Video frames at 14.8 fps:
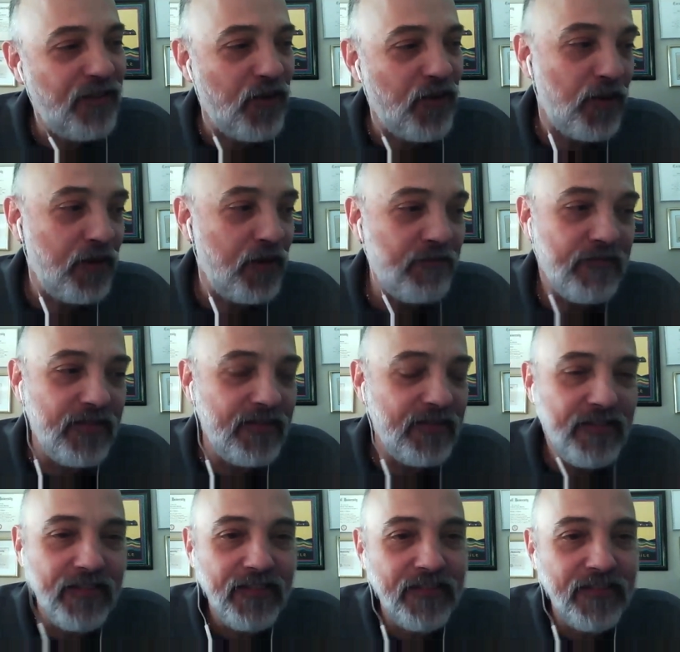or
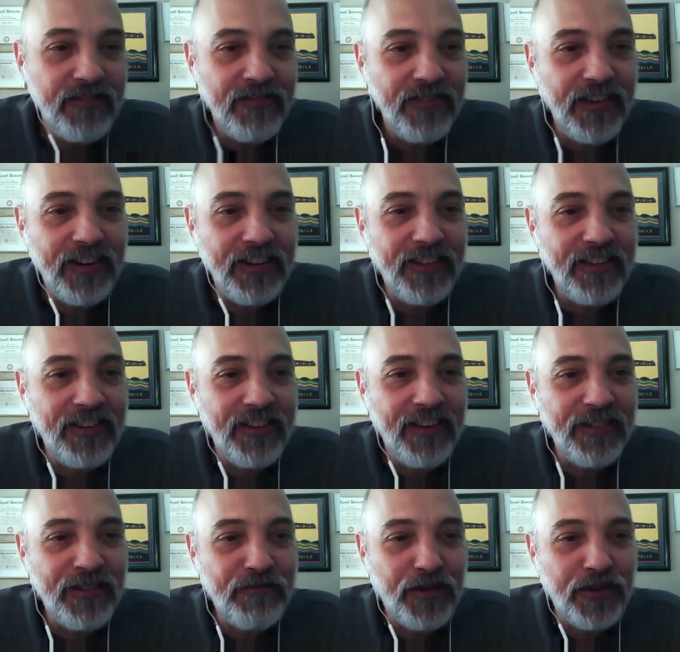anything
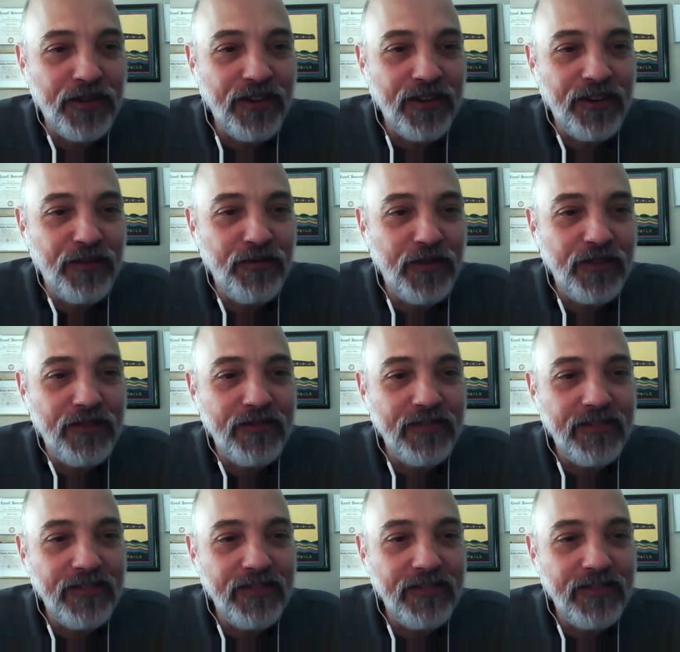else in particular you want to?